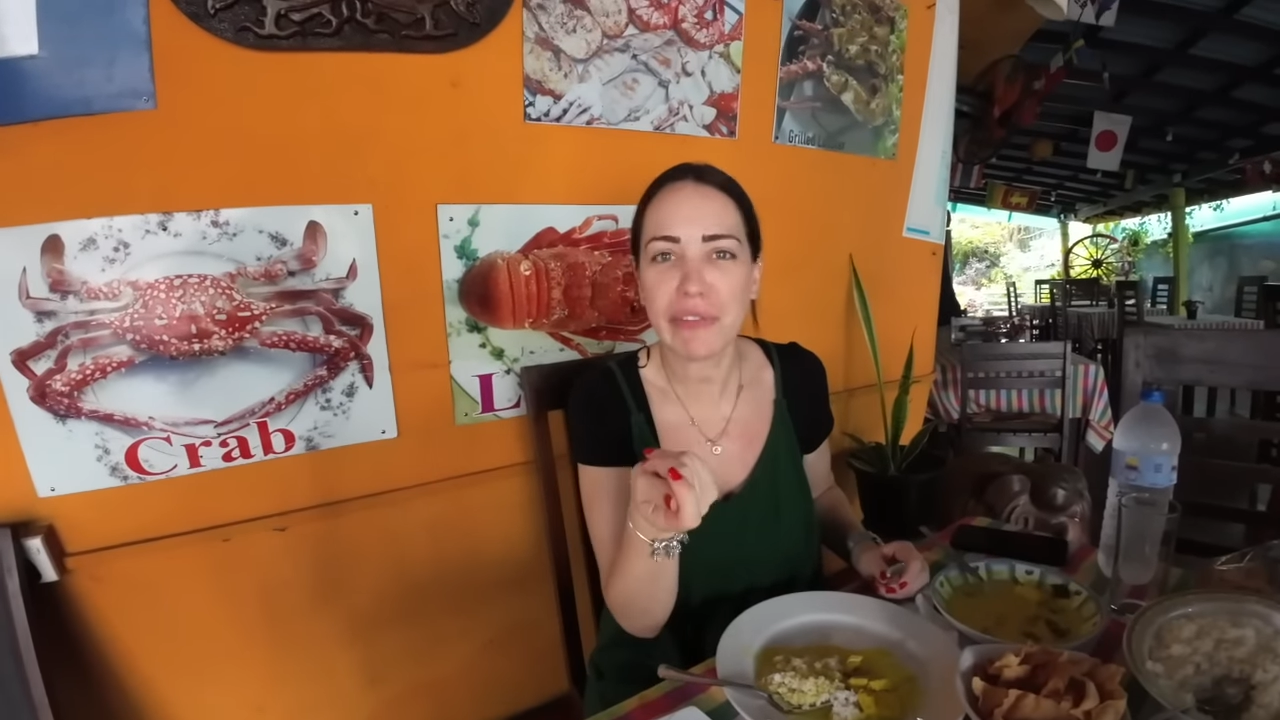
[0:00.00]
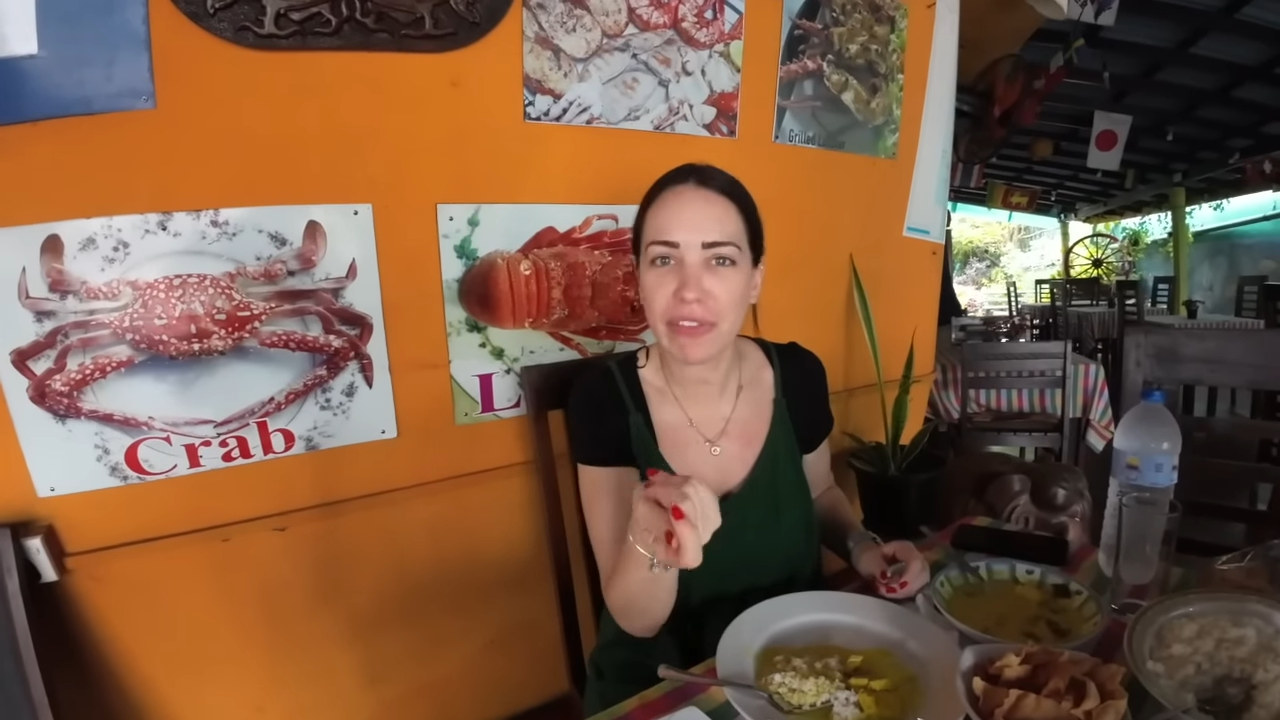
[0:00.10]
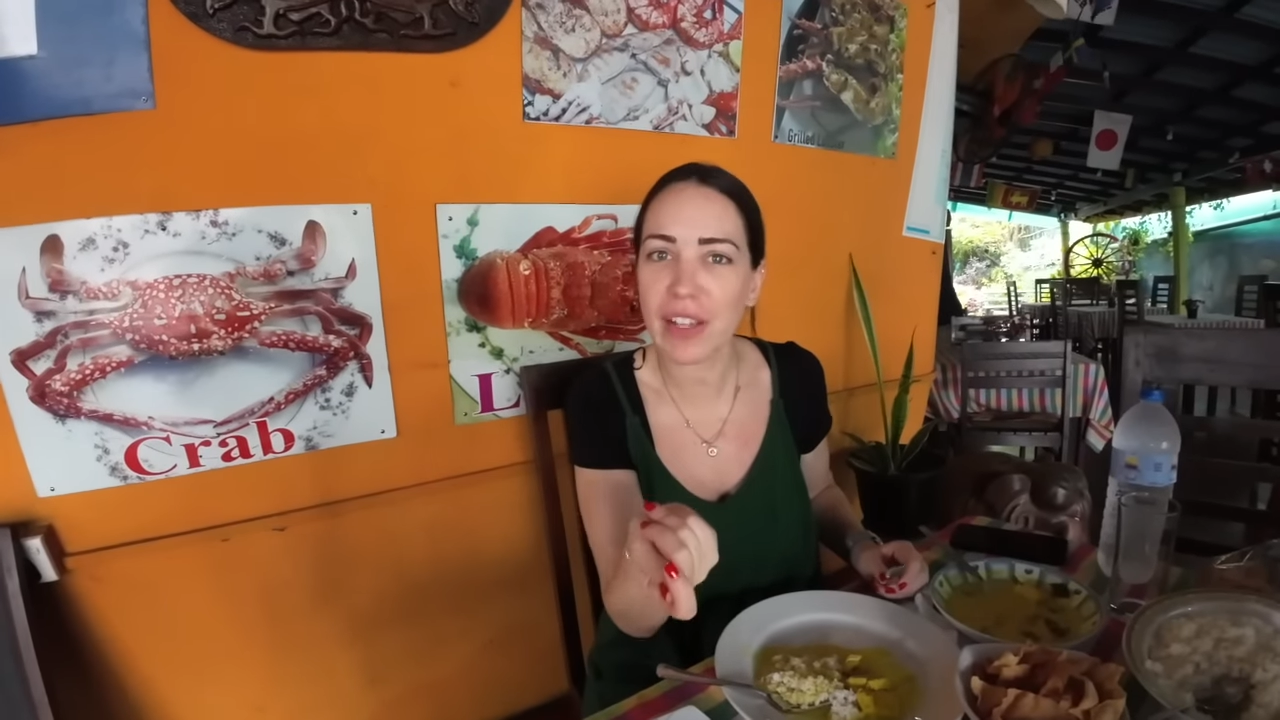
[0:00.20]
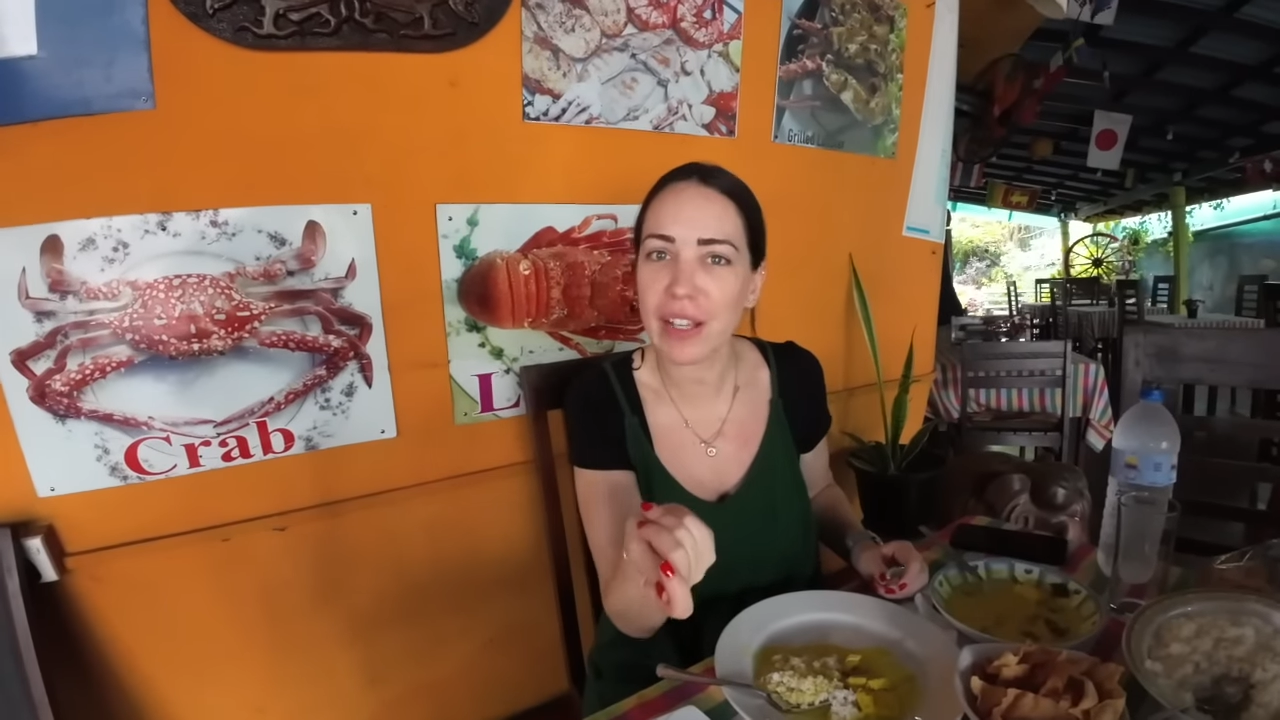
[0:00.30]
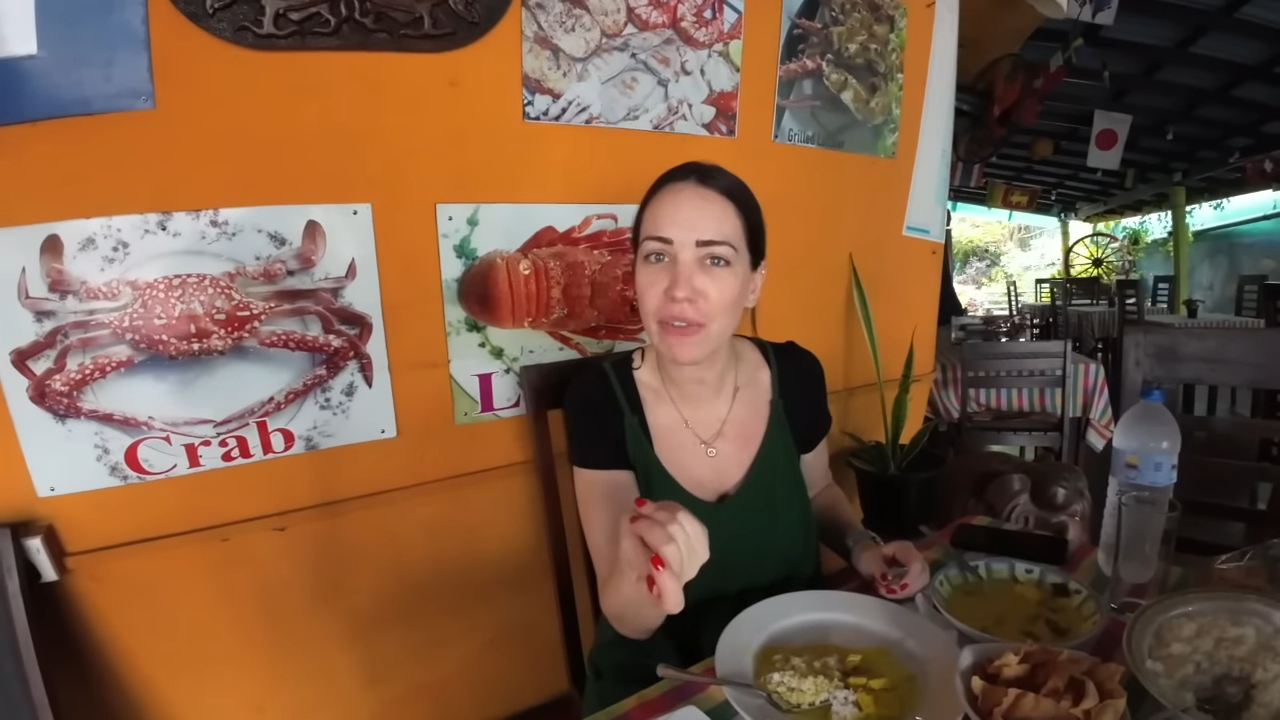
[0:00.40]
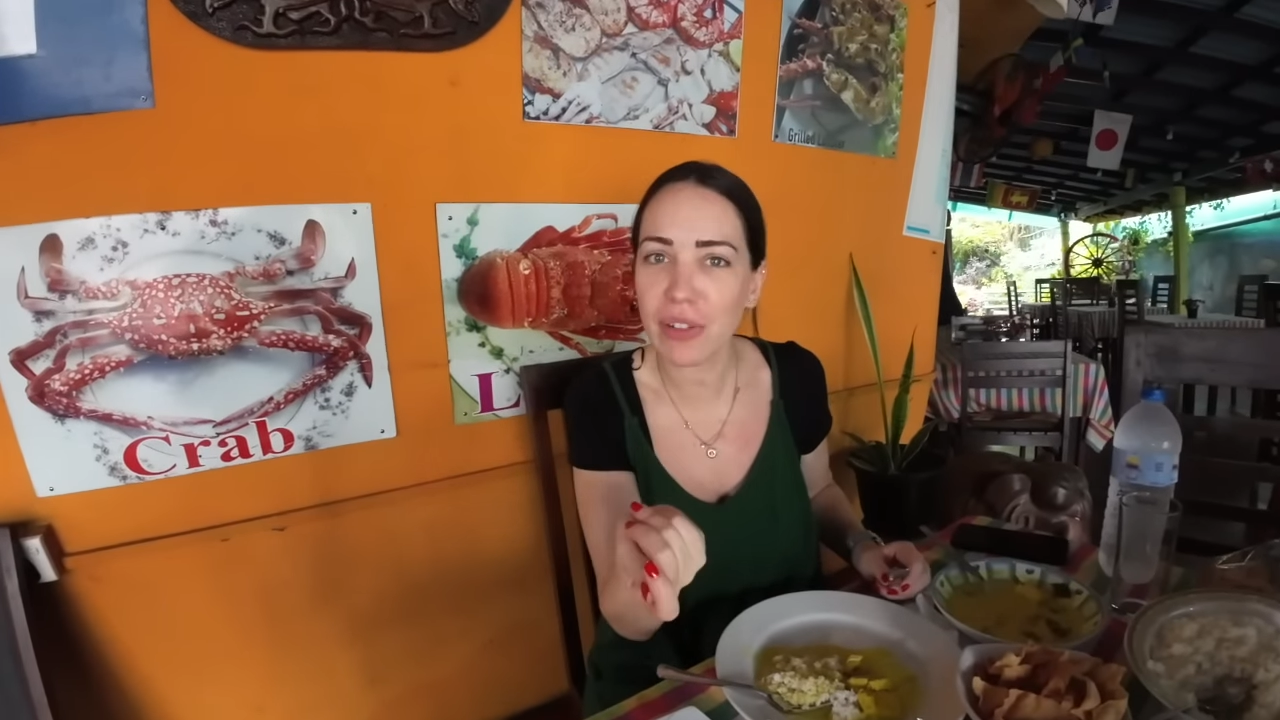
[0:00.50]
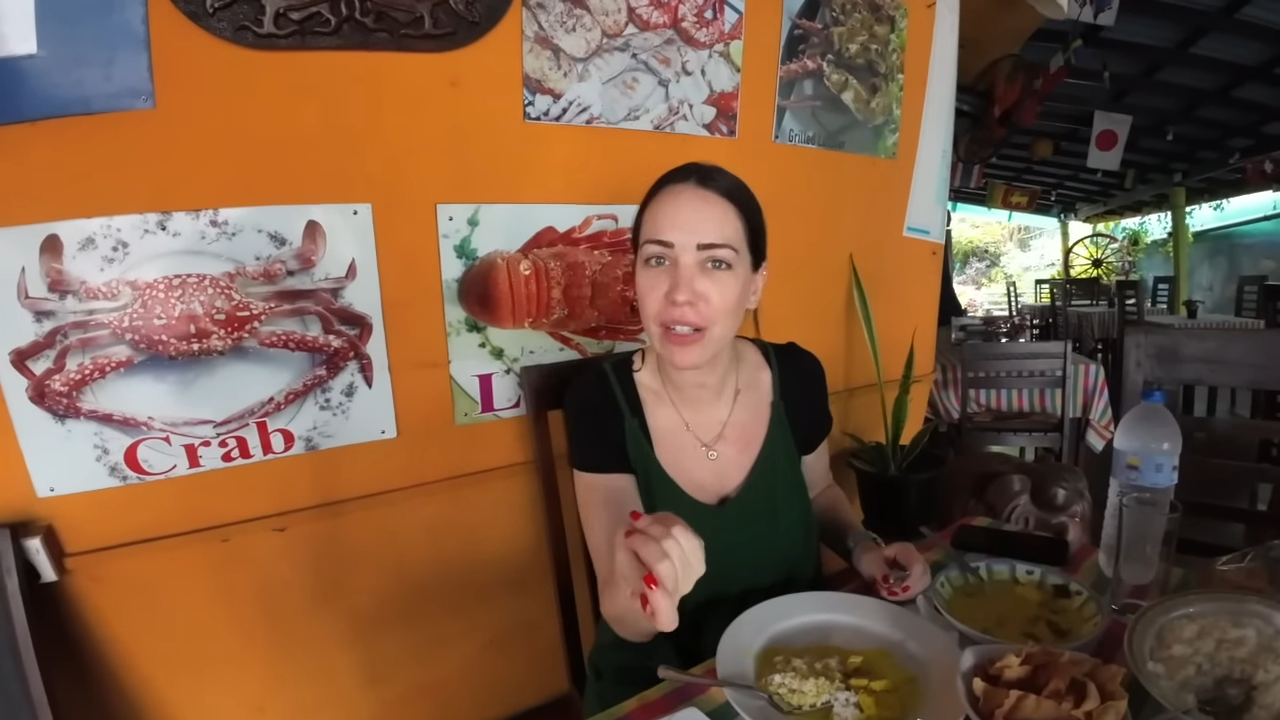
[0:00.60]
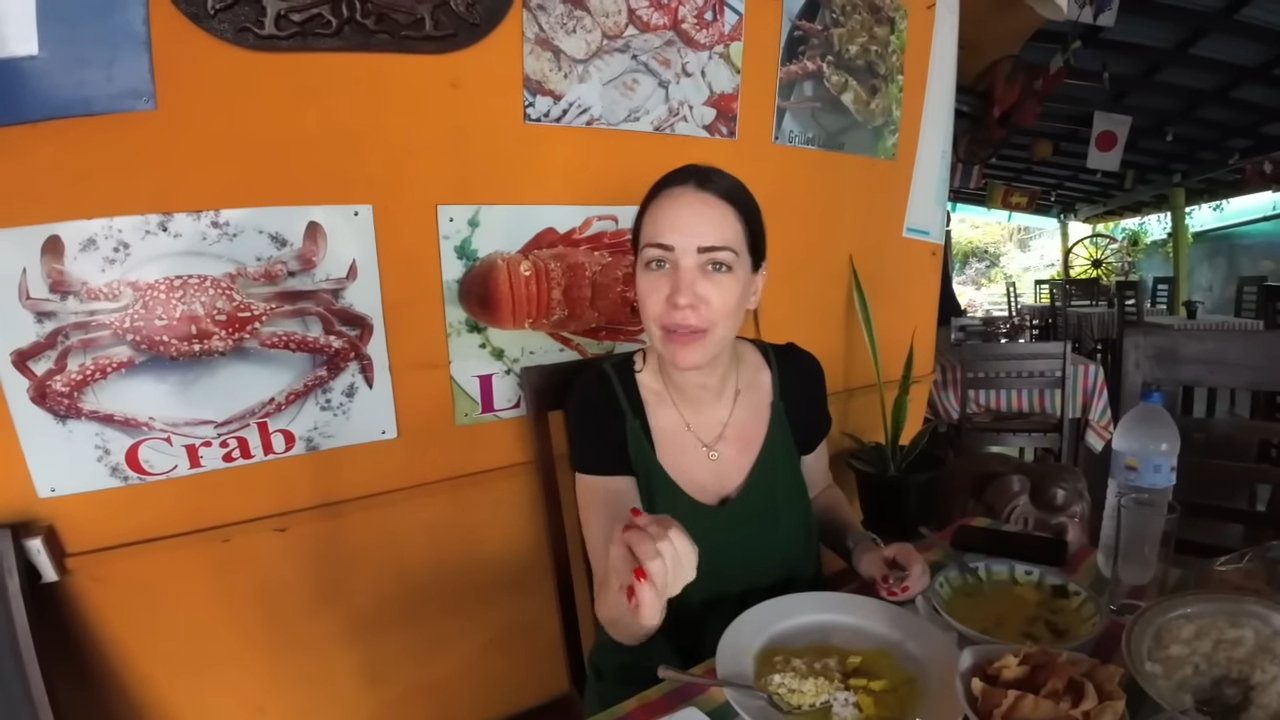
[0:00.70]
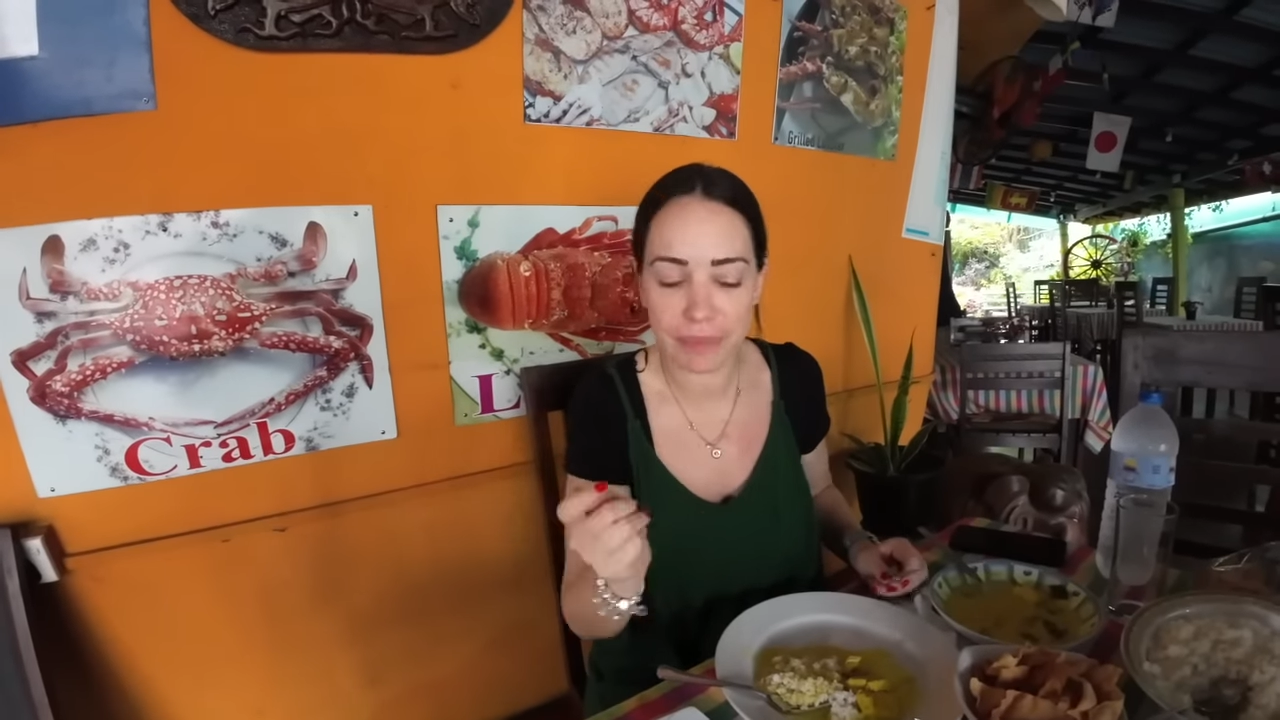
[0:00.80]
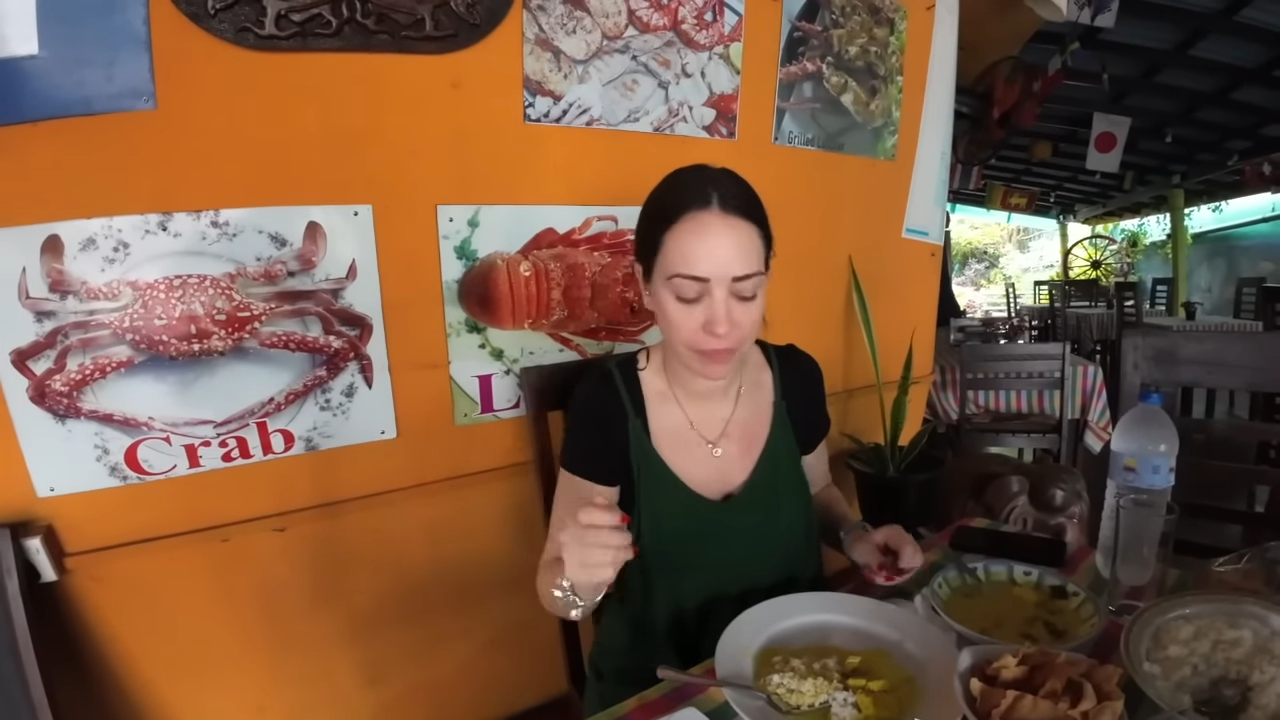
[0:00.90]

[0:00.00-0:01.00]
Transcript: flavor.